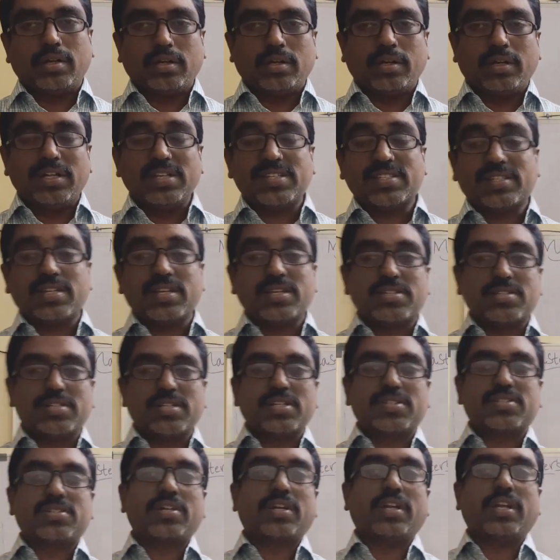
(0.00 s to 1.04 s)
discussed
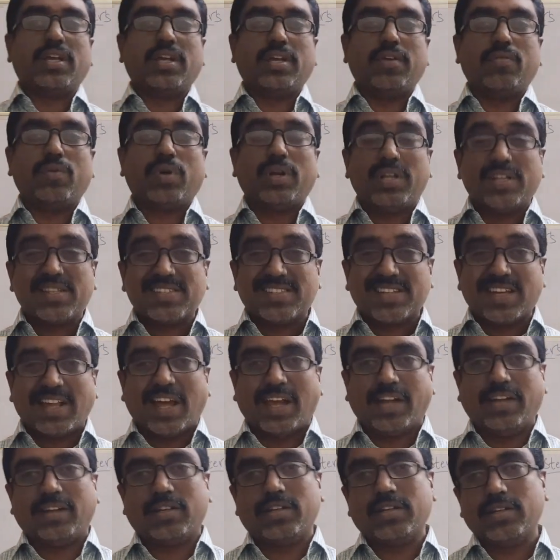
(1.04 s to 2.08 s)
yesterday, what is
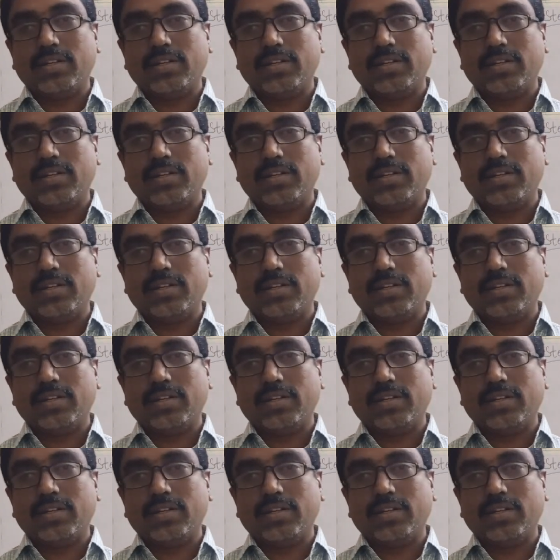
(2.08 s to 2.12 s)
light?